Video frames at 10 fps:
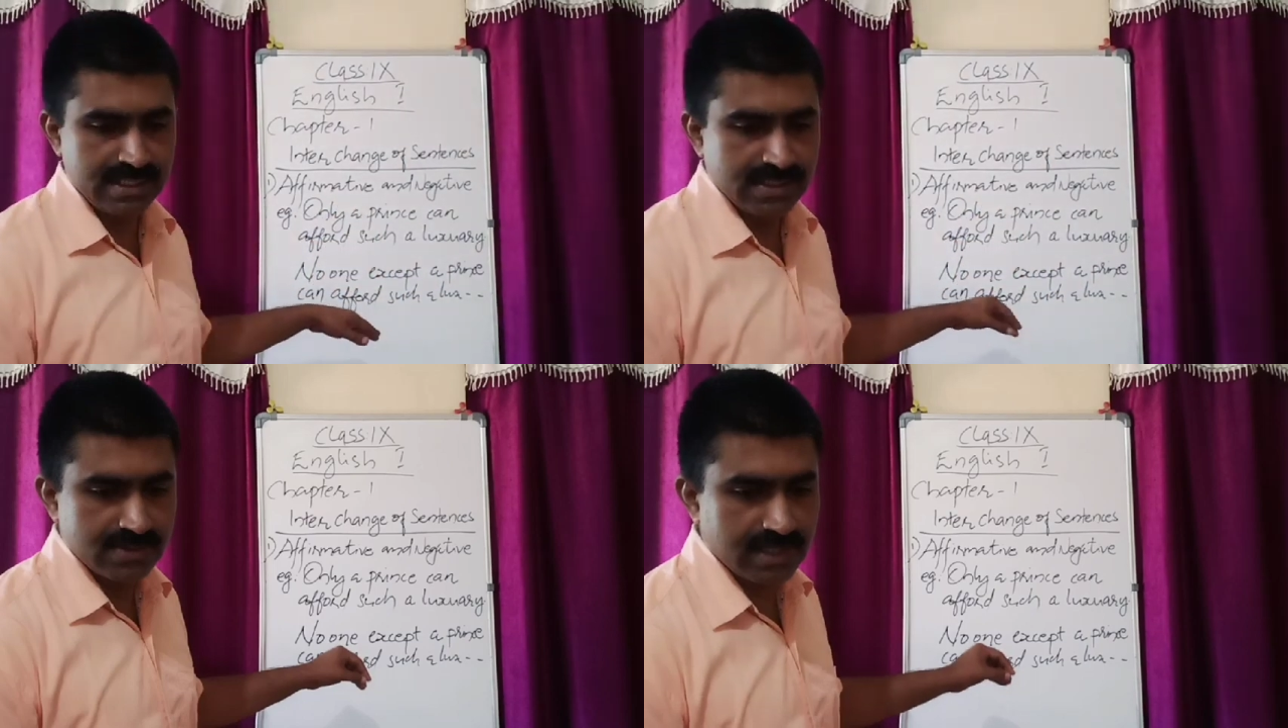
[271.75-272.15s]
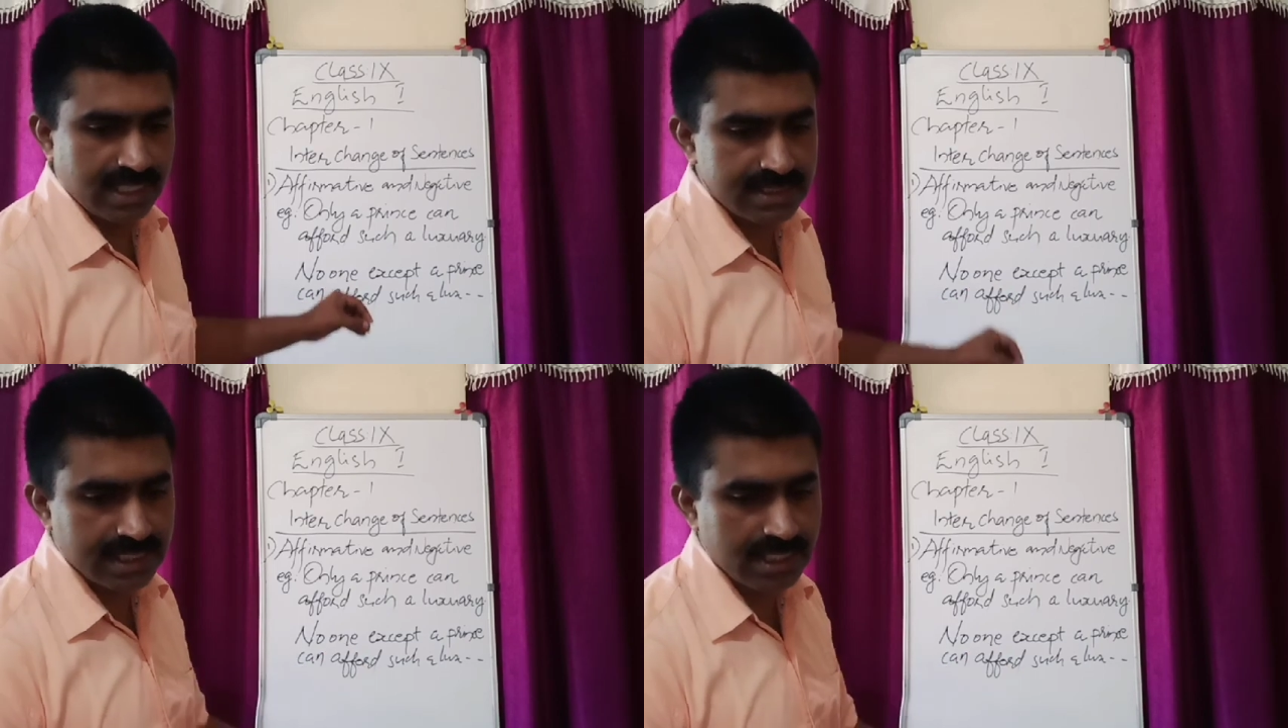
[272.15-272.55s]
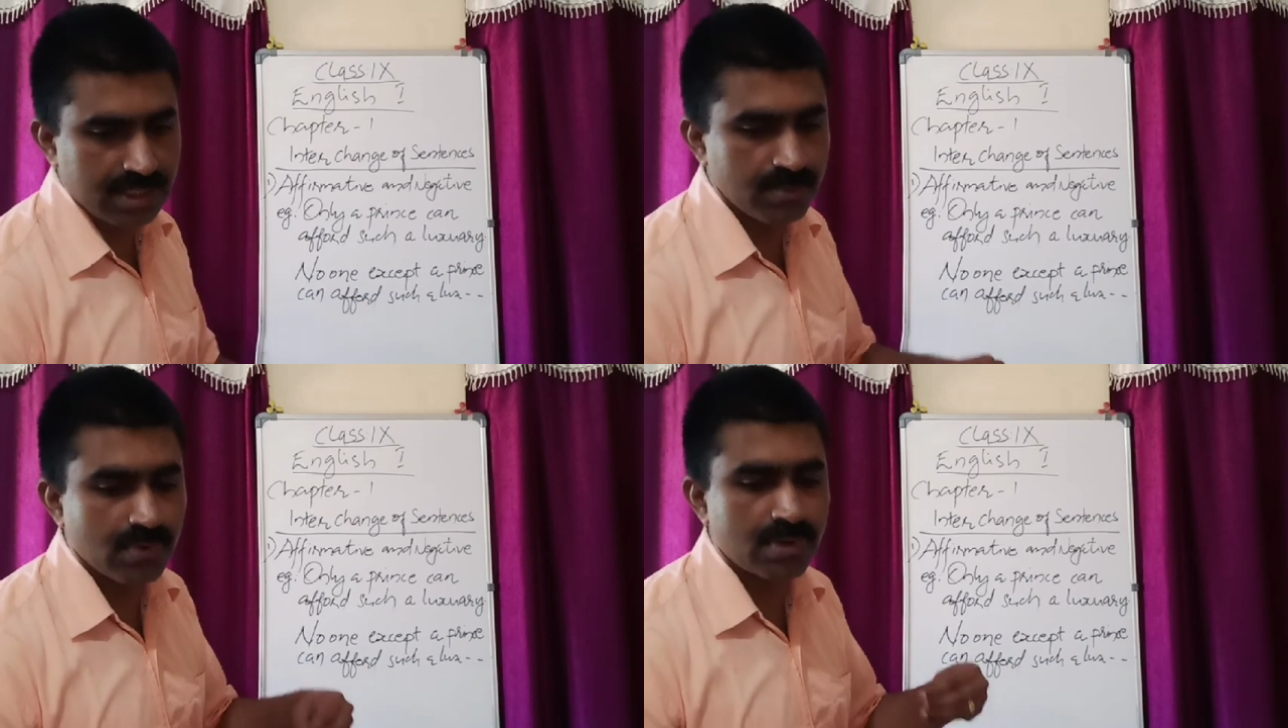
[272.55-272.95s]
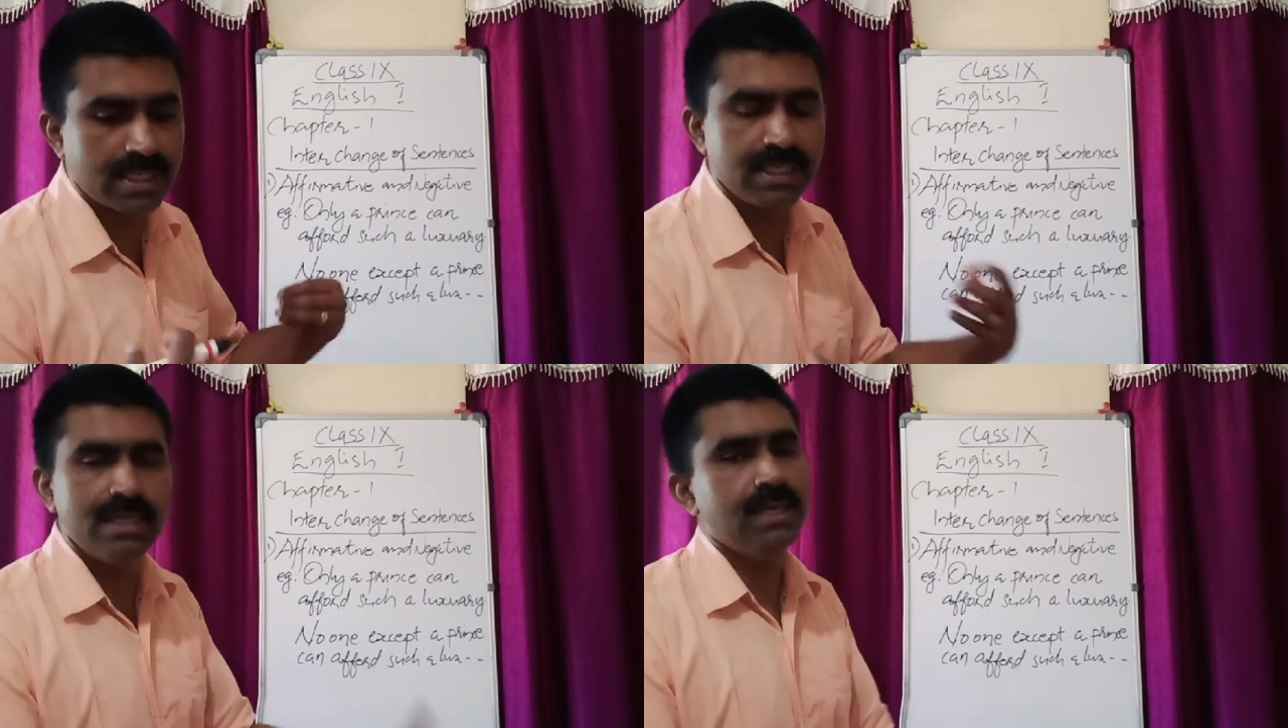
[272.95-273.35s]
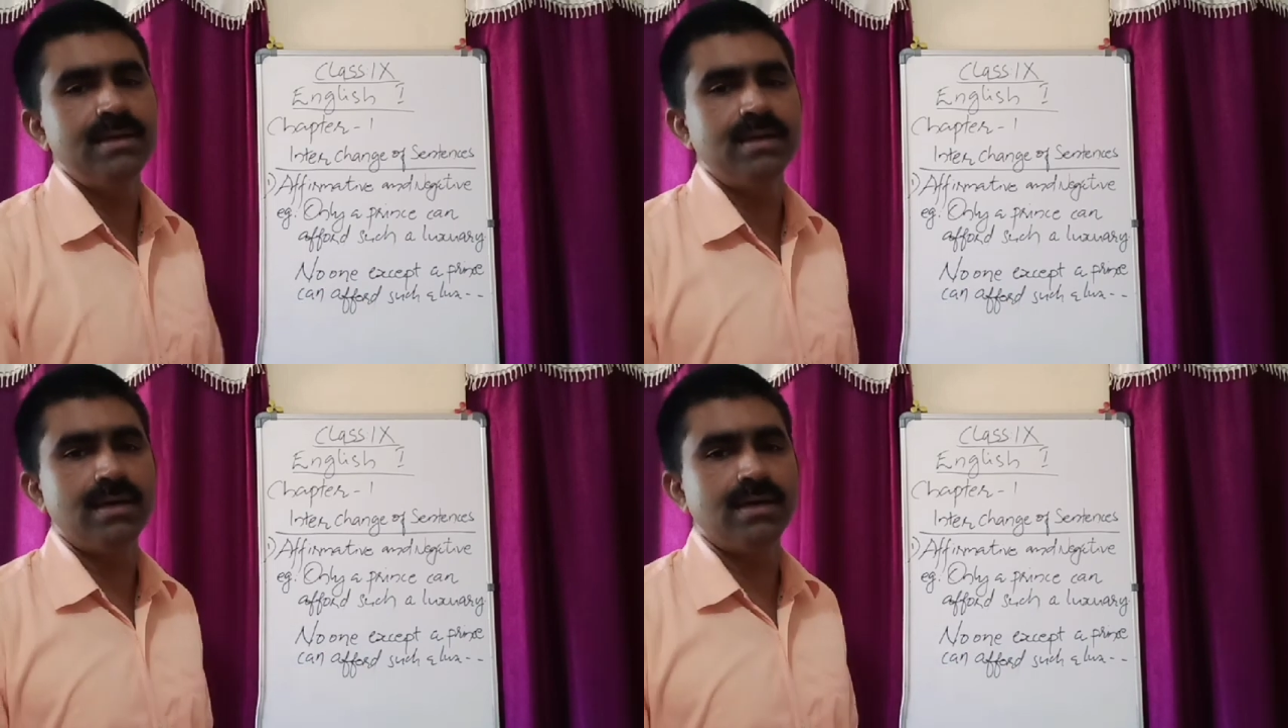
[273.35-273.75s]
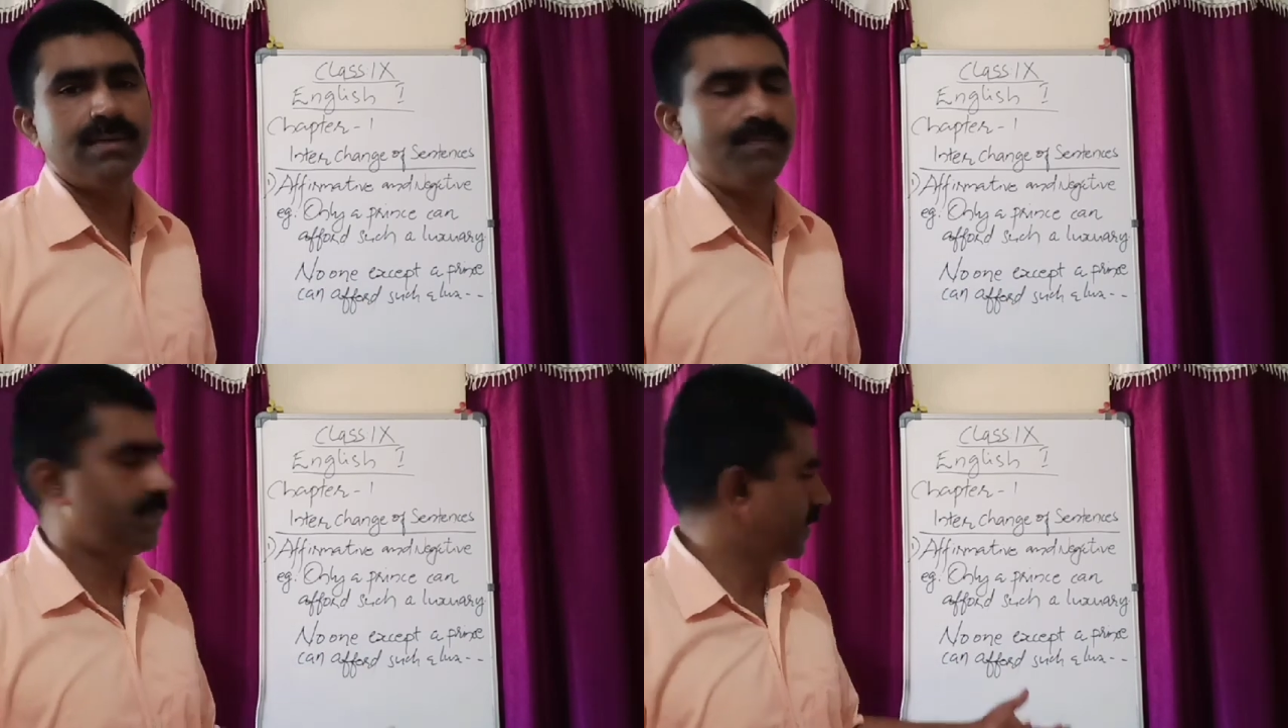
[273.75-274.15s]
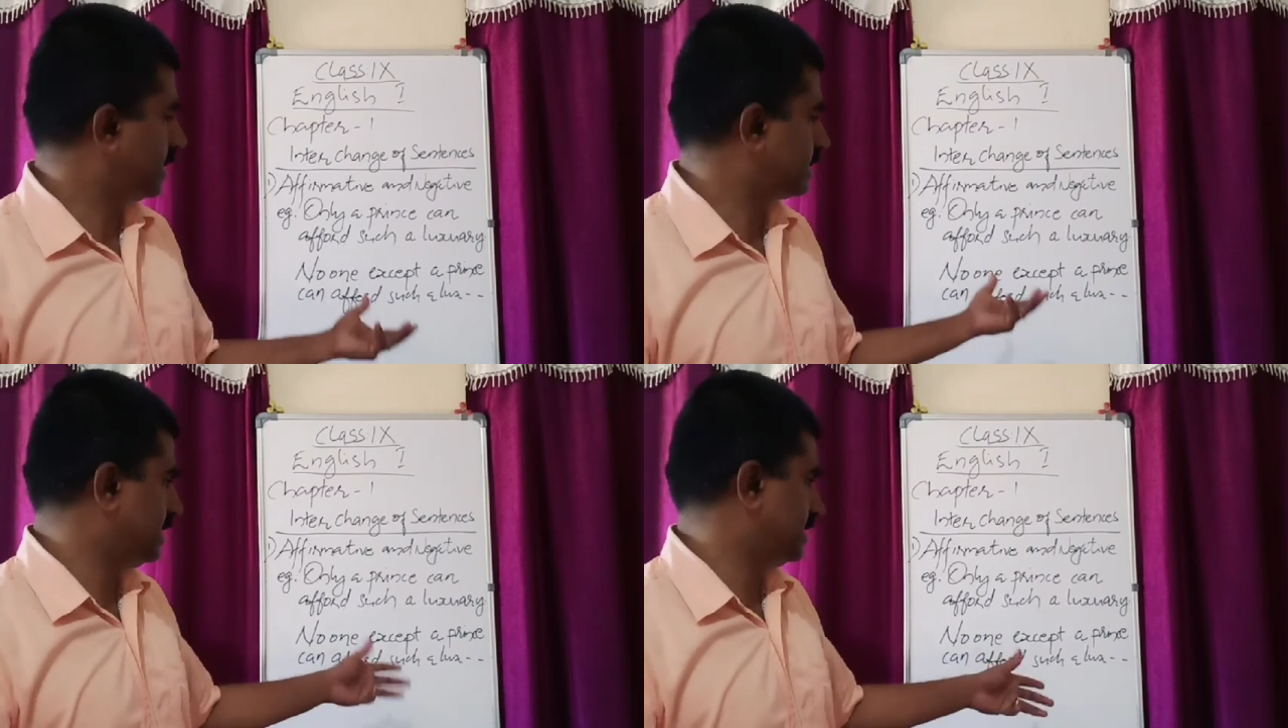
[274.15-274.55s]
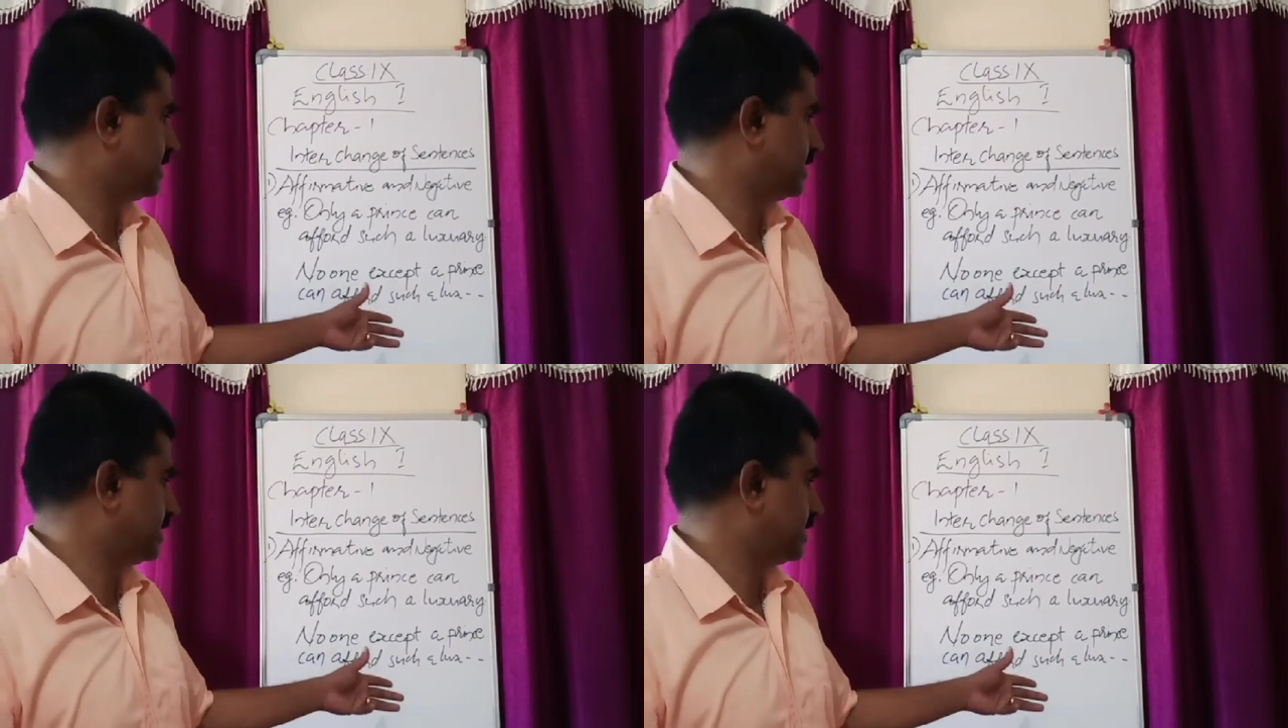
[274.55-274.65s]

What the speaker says: So that is an important change.